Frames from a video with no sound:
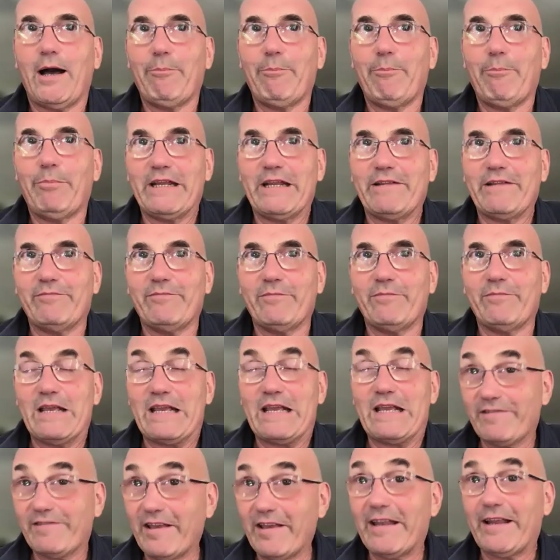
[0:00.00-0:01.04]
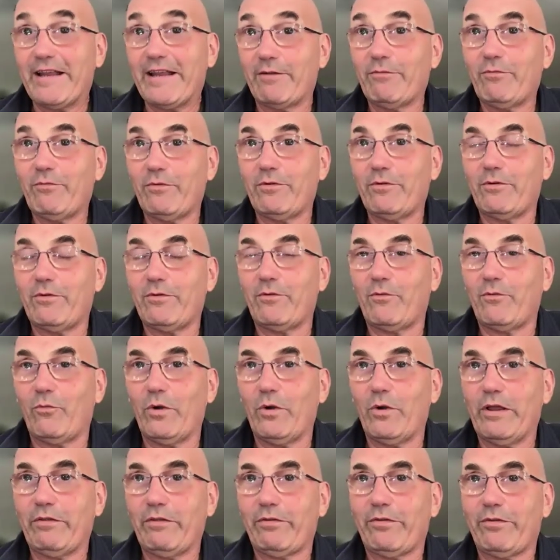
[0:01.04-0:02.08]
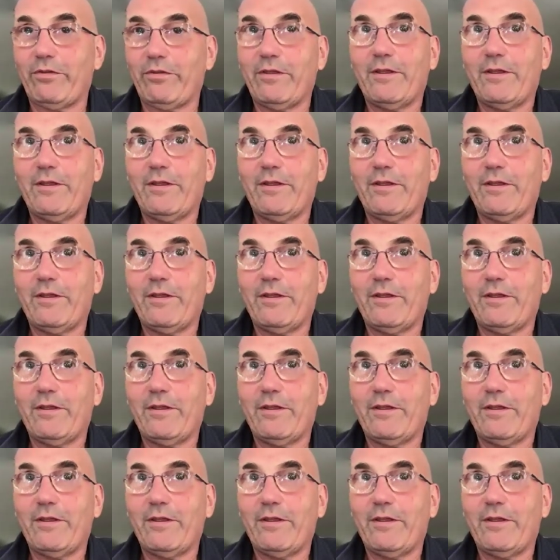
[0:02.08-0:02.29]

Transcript: But he did it with